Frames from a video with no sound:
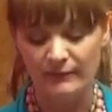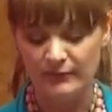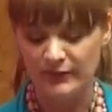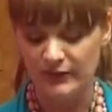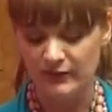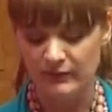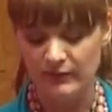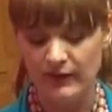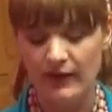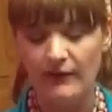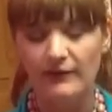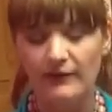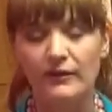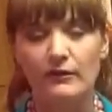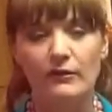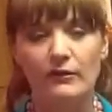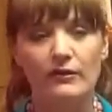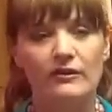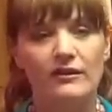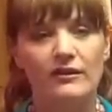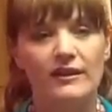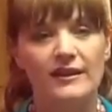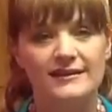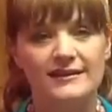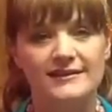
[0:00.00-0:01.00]
I'm going to probably
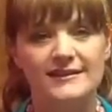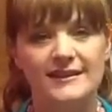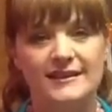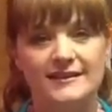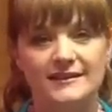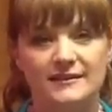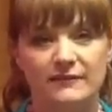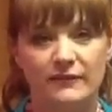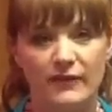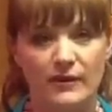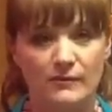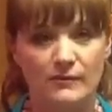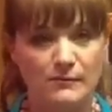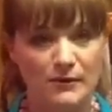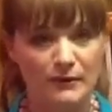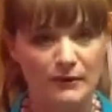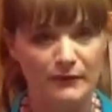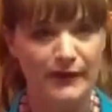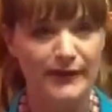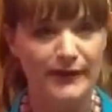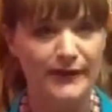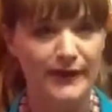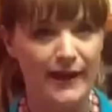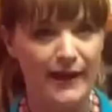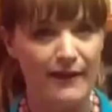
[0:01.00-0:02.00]
order like 6 of them, but
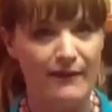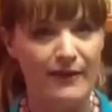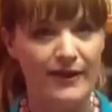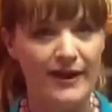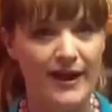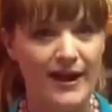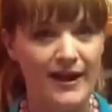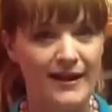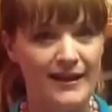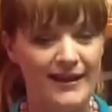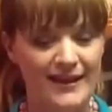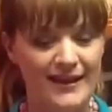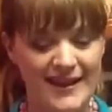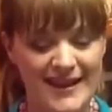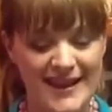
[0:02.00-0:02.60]
right now I got